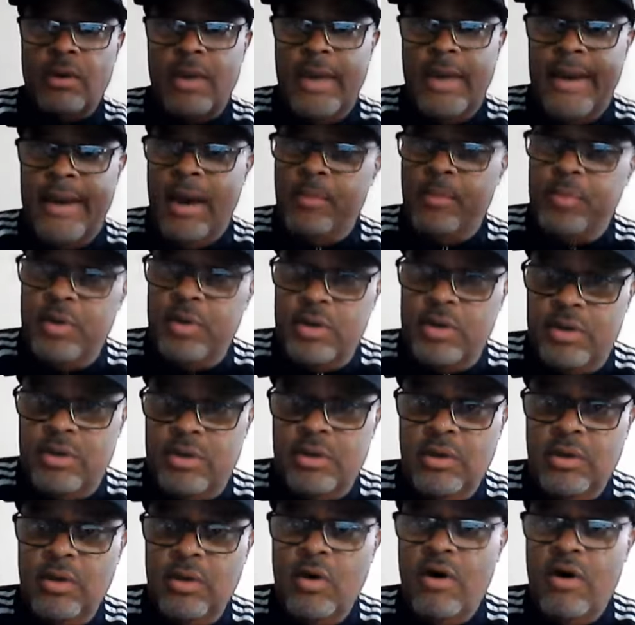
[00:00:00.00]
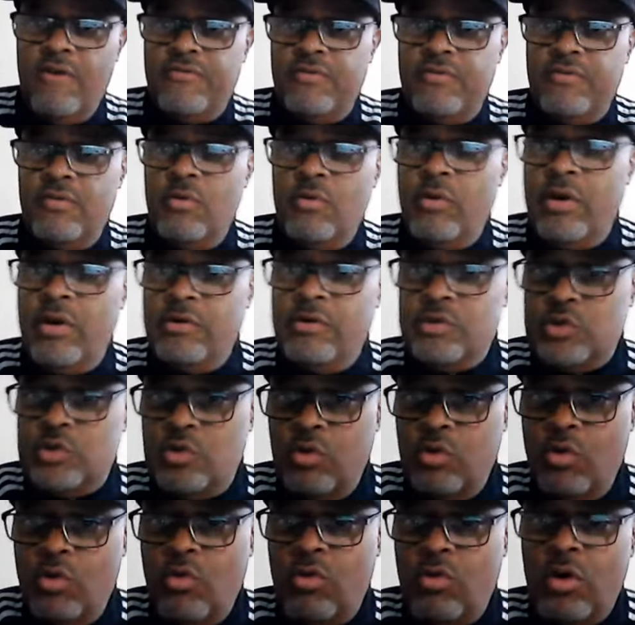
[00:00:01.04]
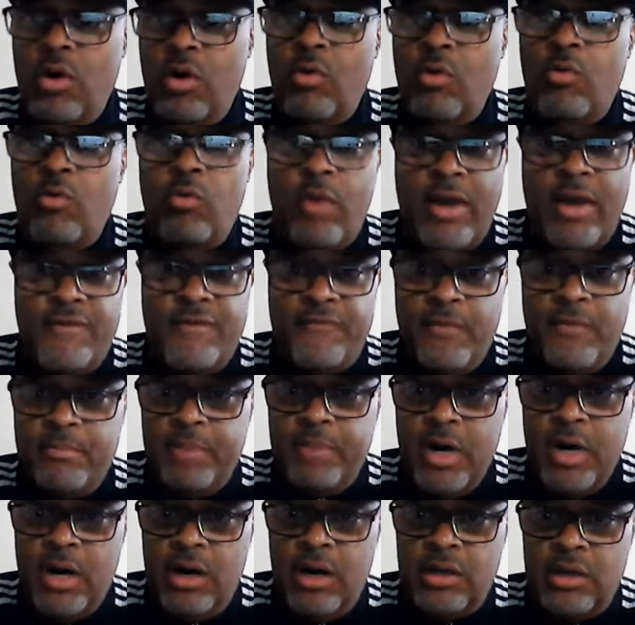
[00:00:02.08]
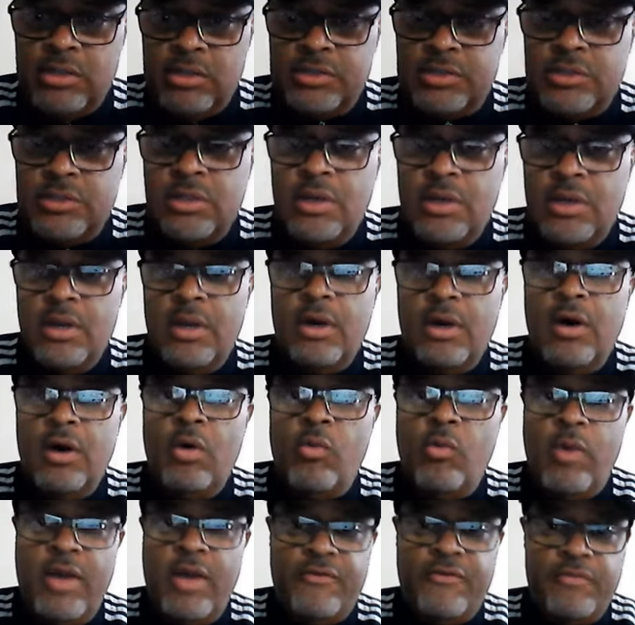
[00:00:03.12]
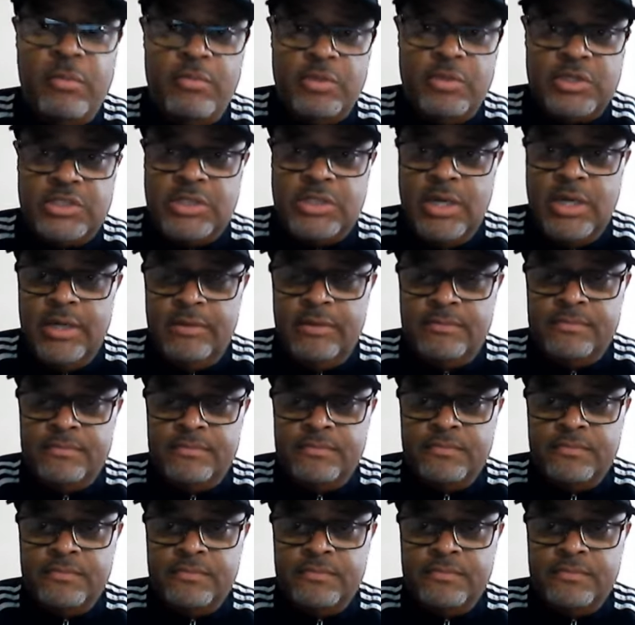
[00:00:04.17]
and I'll put it in the loft where it's cool, away from bugs, away from the sun.